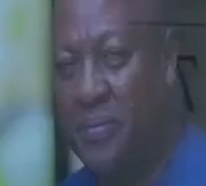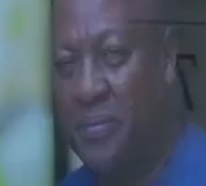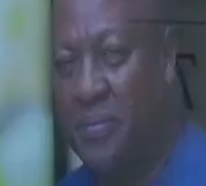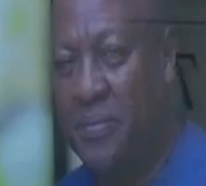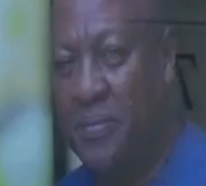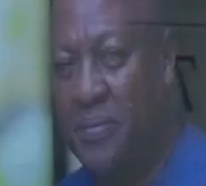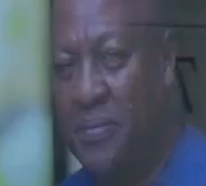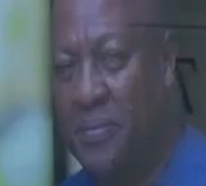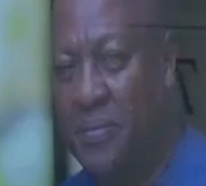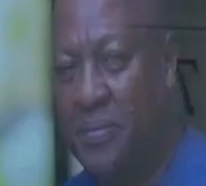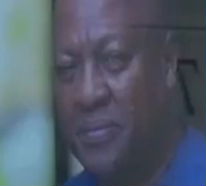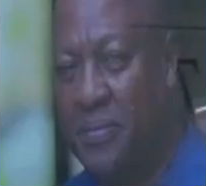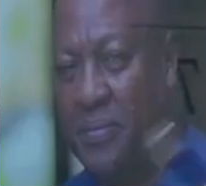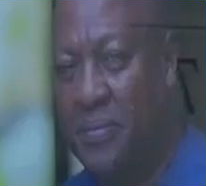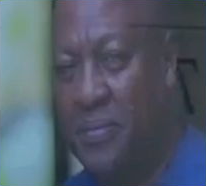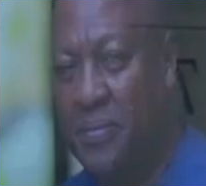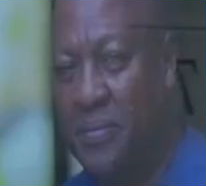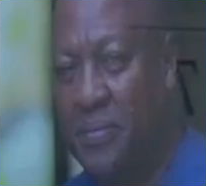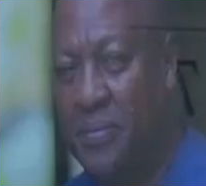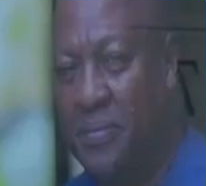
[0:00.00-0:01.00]

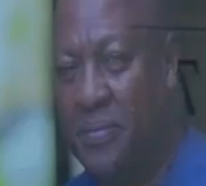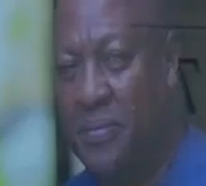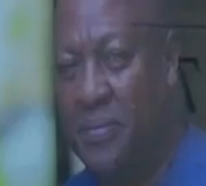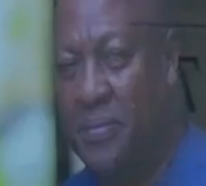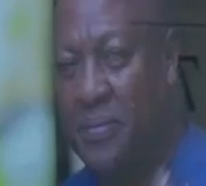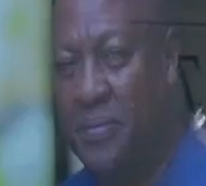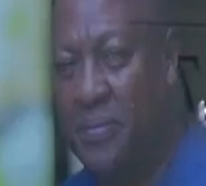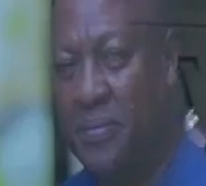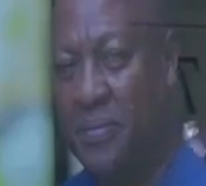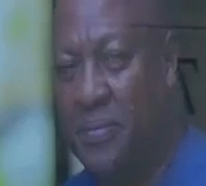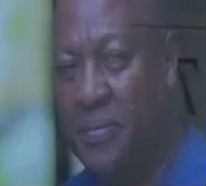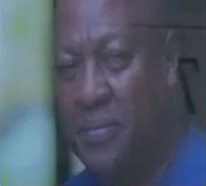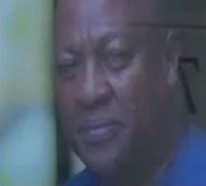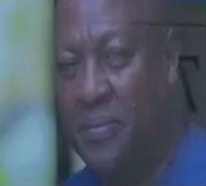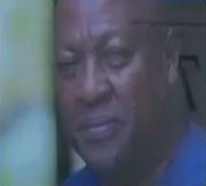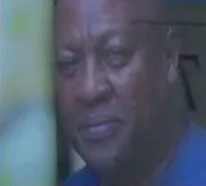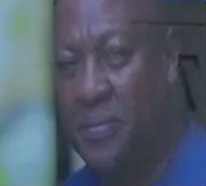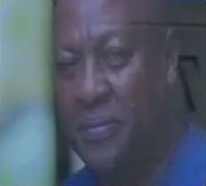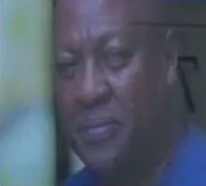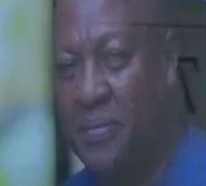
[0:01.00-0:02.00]

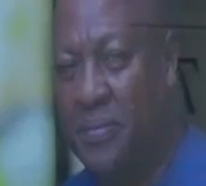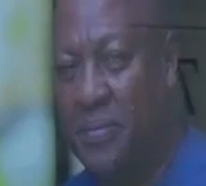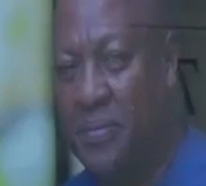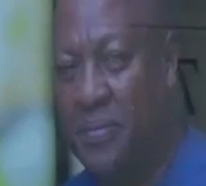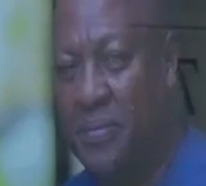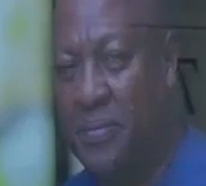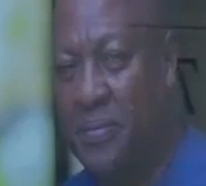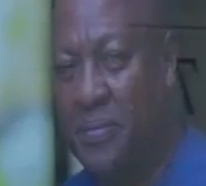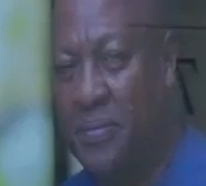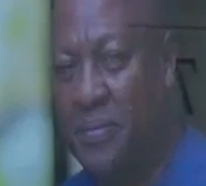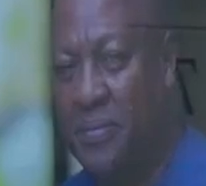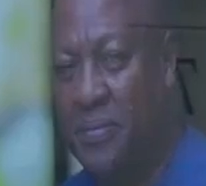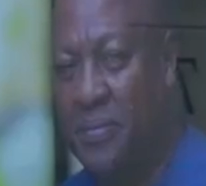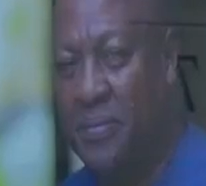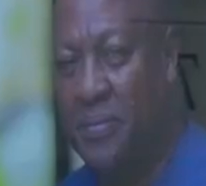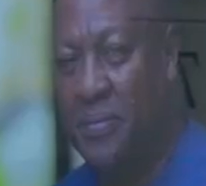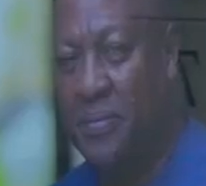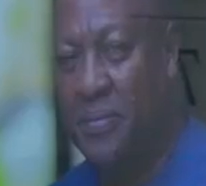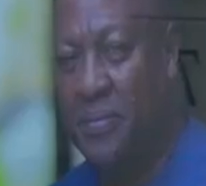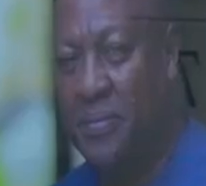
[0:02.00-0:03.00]

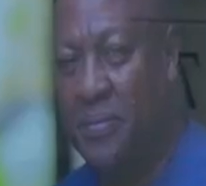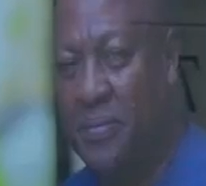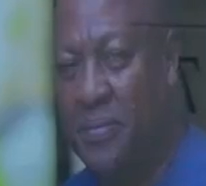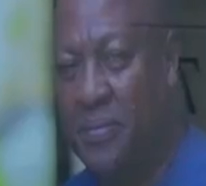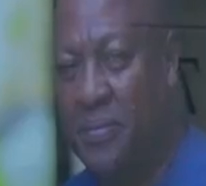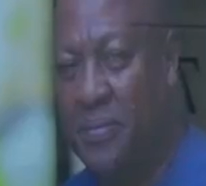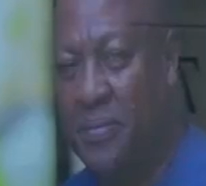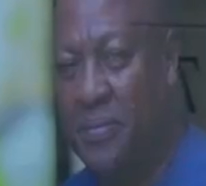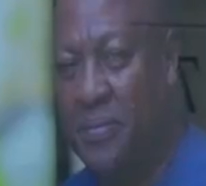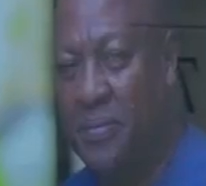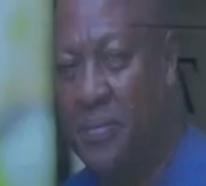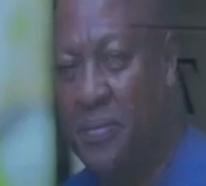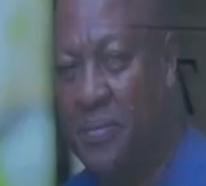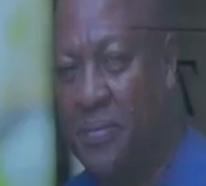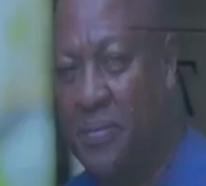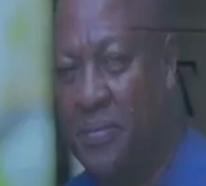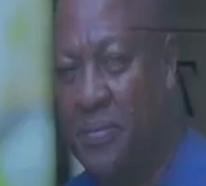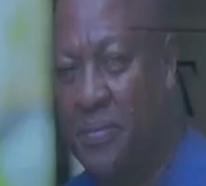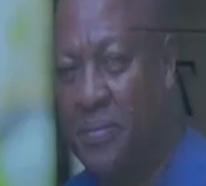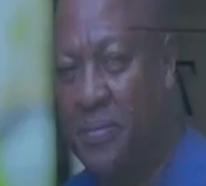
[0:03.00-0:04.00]

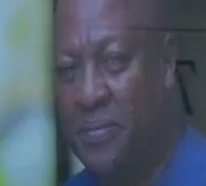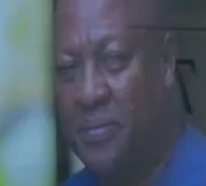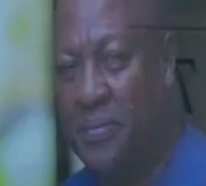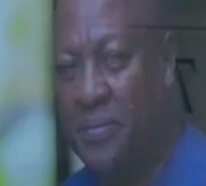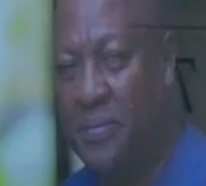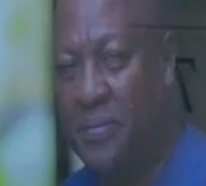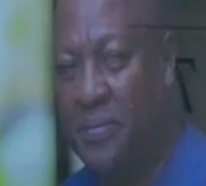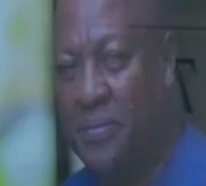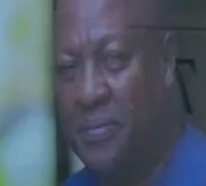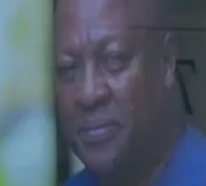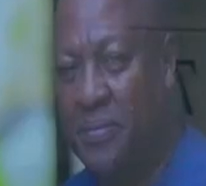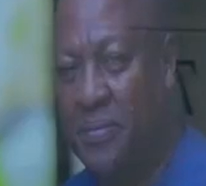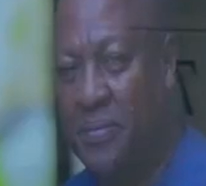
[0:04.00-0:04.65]
The person shown says nothing.